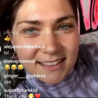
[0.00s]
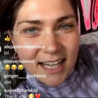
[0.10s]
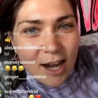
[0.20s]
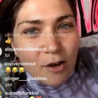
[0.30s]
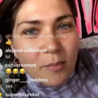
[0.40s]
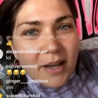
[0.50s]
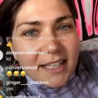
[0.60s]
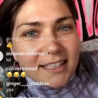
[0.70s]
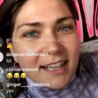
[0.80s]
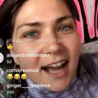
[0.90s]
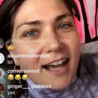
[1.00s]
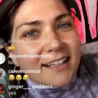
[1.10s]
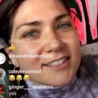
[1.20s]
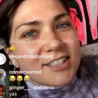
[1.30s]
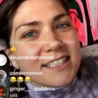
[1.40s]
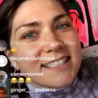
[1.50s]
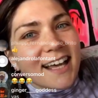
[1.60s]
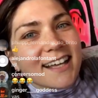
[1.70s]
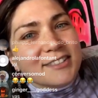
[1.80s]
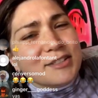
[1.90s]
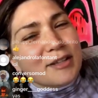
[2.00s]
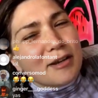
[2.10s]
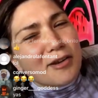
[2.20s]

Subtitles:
oh my God, she does. She's like,